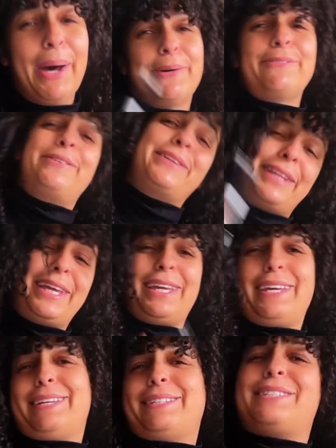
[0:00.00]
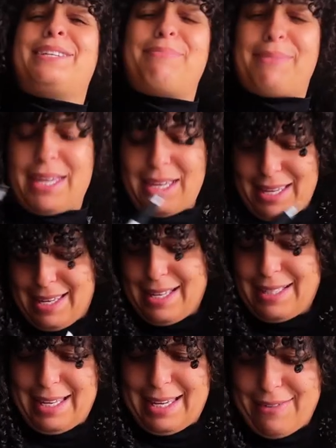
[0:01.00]
hopefully it should be
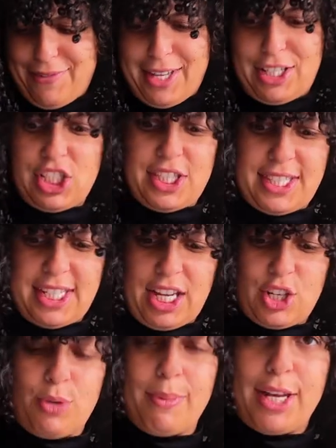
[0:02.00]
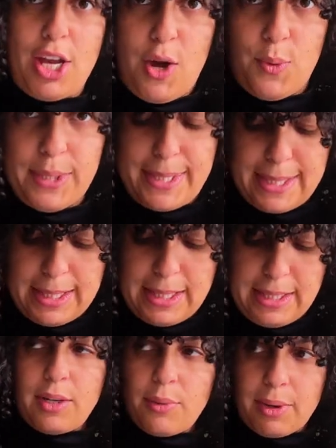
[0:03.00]
easy if I just stick to my notes. I
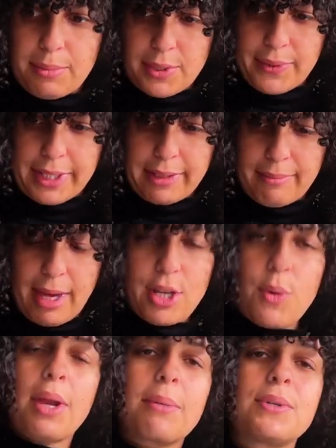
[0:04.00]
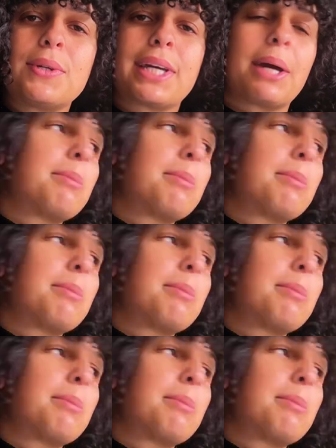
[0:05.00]
know what I'm doing. I know what I'm doing. I'm